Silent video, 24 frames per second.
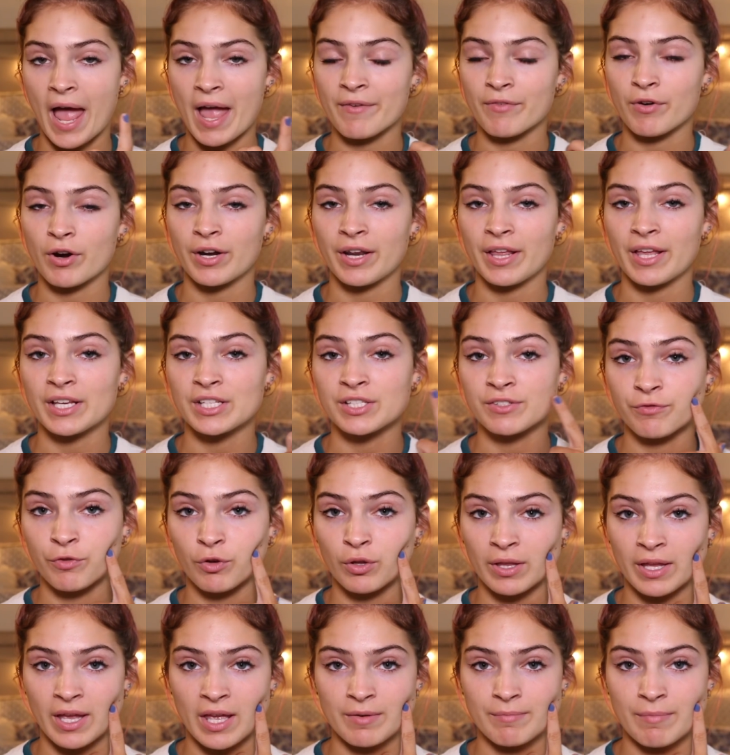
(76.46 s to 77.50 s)
I've already
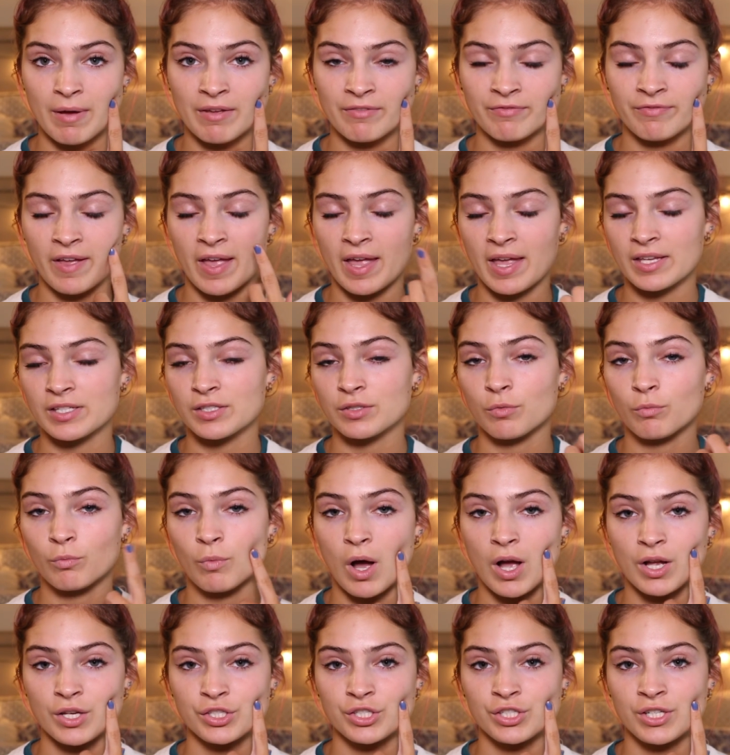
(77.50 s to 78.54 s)
exfoliated my face,
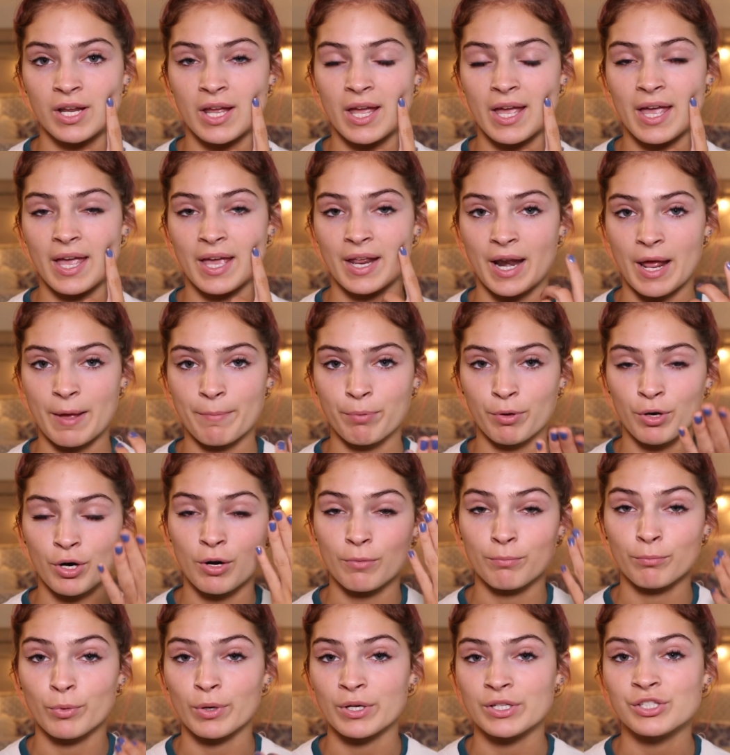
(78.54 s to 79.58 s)
washed it, and I put
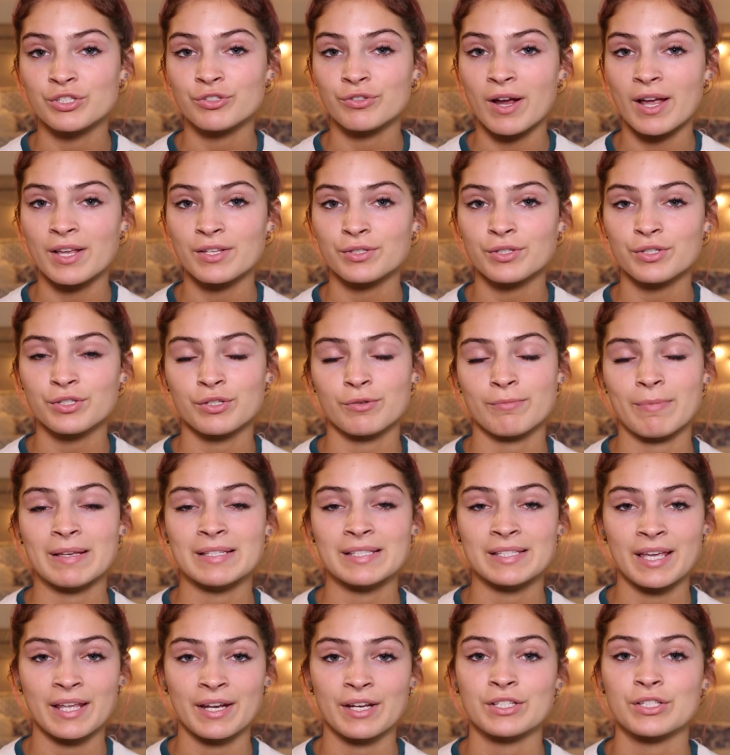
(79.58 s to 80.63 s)
on moisturizer, so my
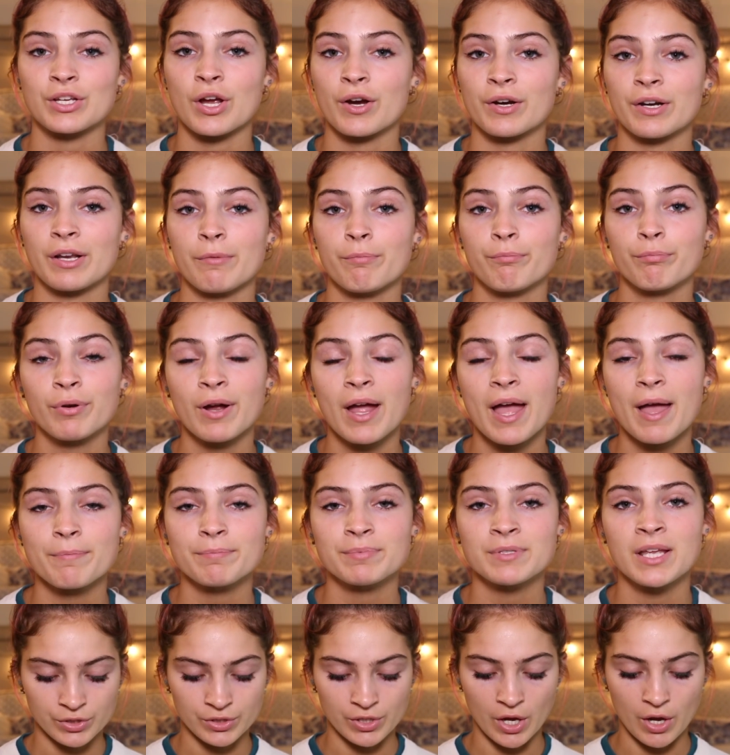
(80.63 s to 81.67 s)
skin is already
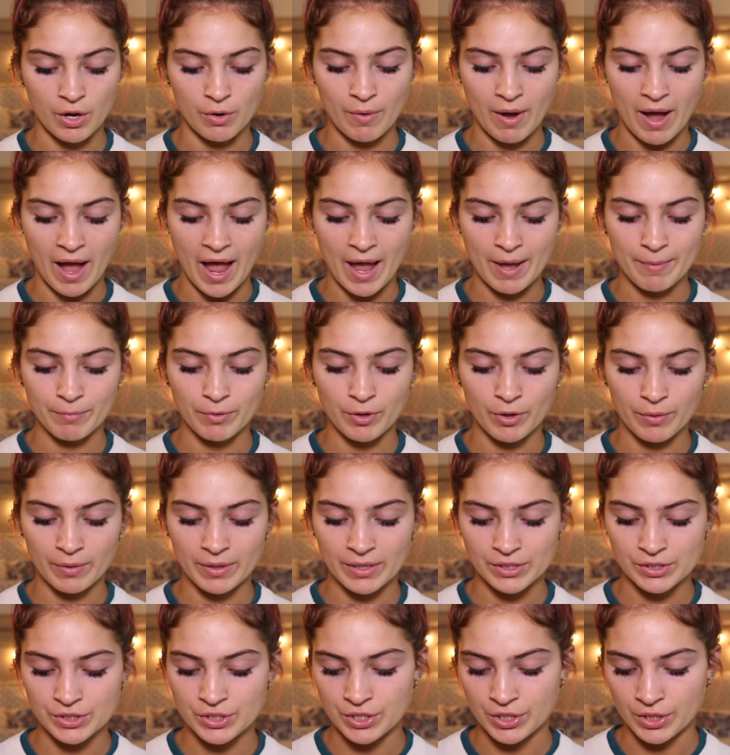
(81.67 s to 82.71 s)
prepped. So I'm
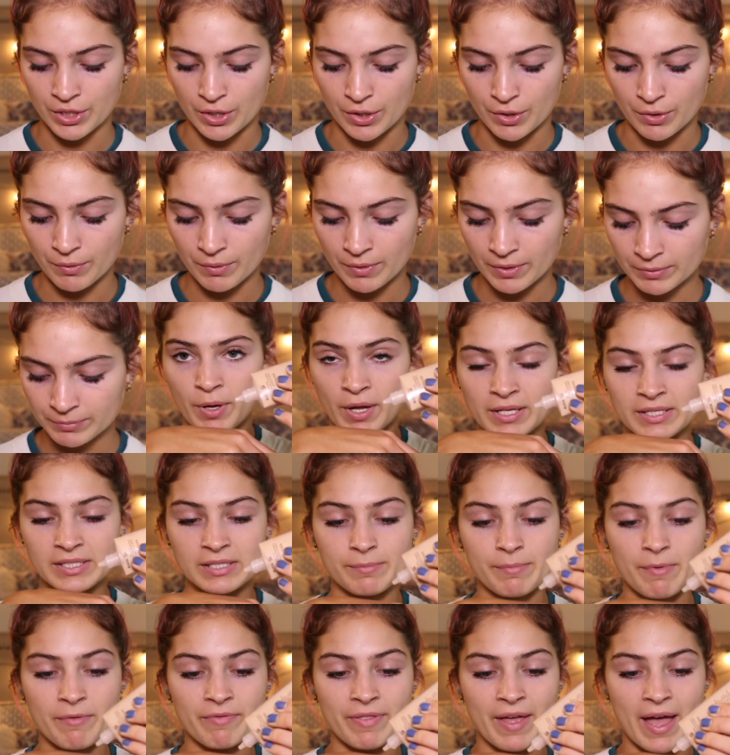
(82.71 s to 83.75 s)
going to put
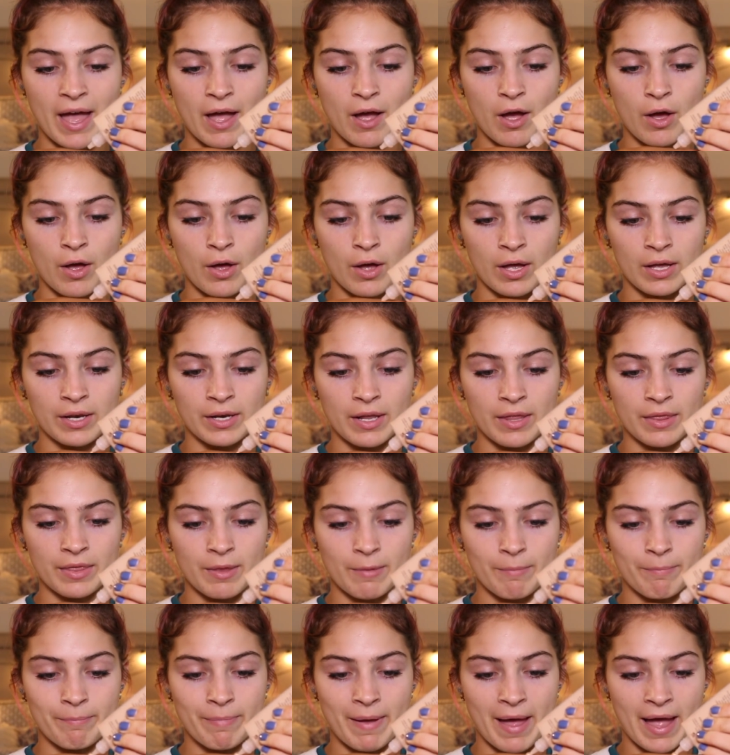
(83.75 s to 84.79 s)
some of that on
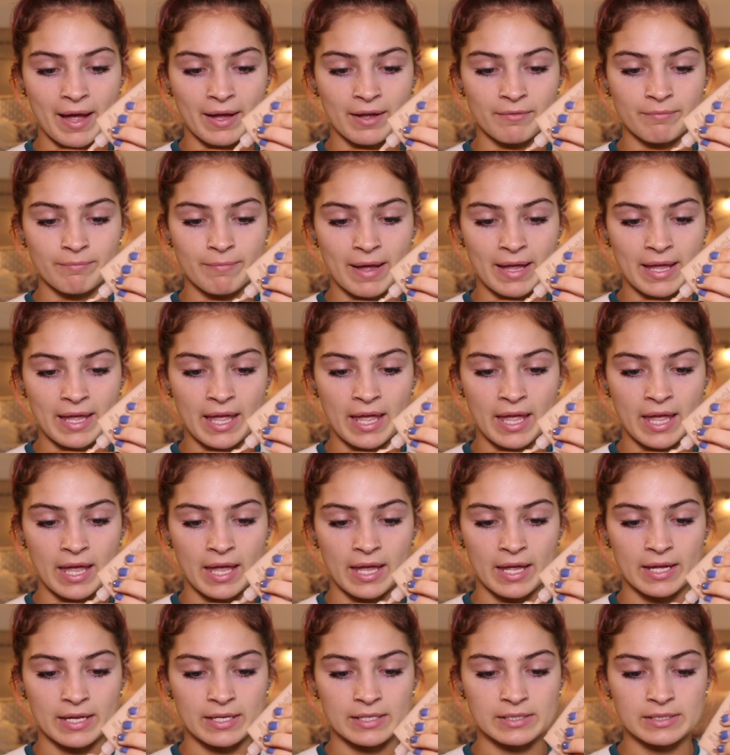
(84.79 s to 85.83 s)
the back of my
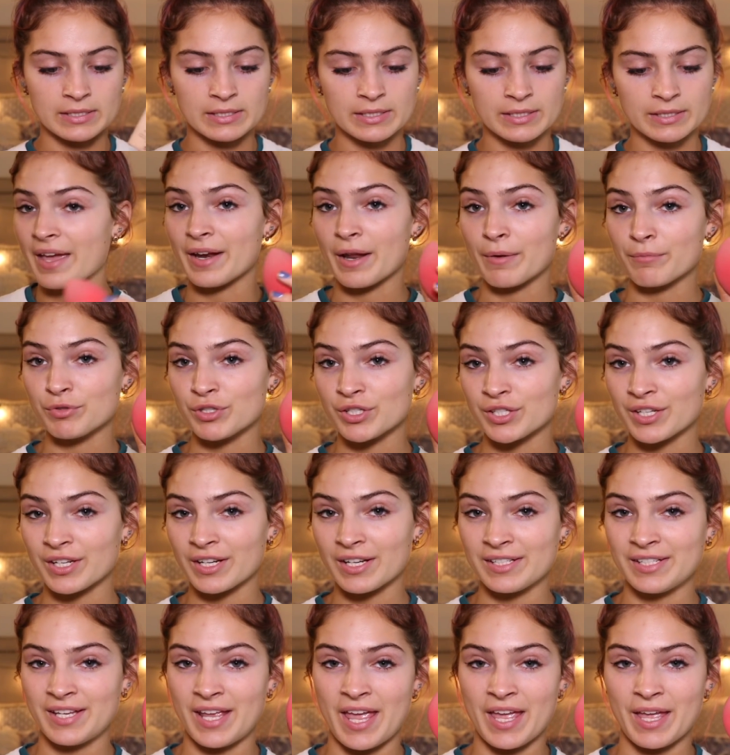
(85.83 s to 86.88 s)
hand, and I'm just
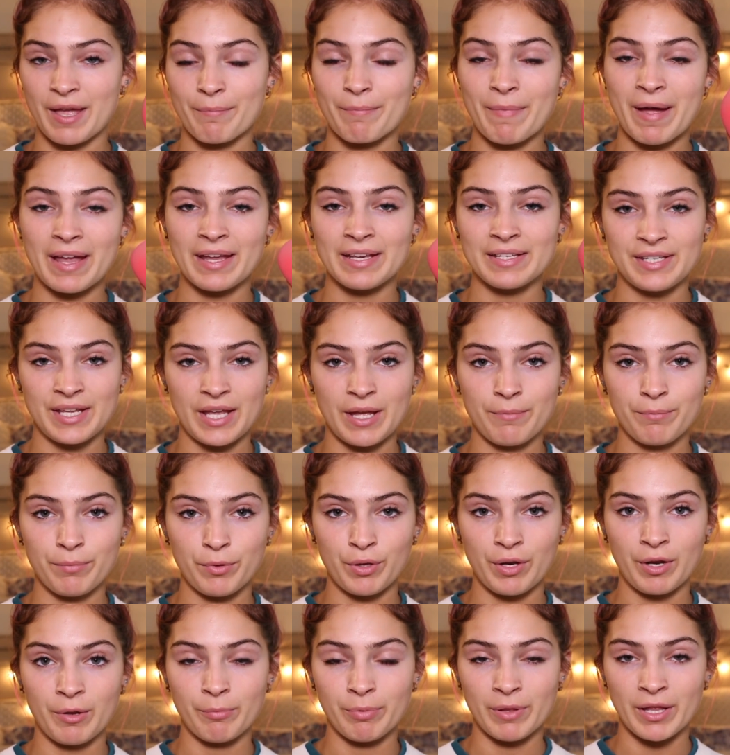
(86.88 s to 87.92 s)
gonna take my damp
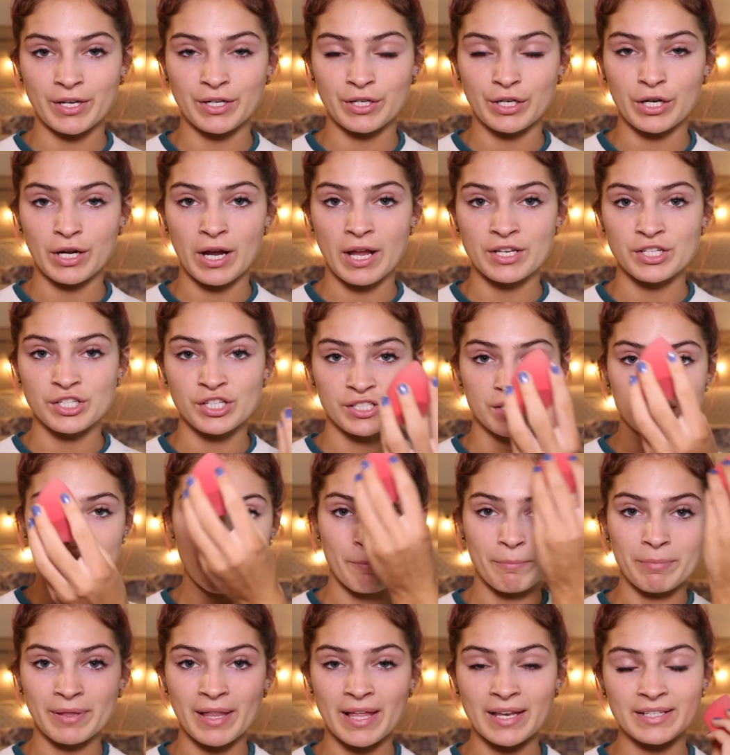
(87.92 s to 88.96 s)
beauty blender and just
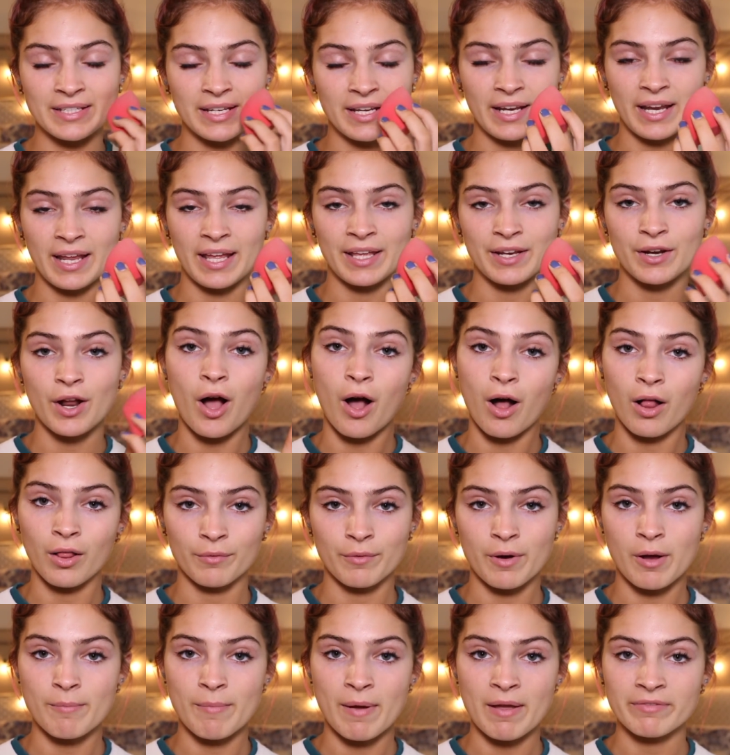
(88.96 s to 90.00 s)
blend it in all
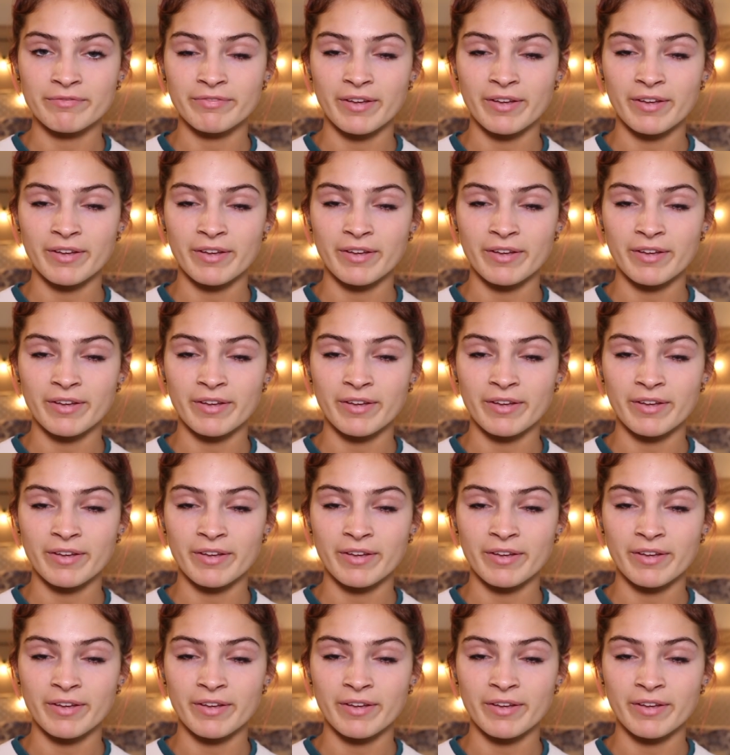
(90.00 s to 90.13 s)
around my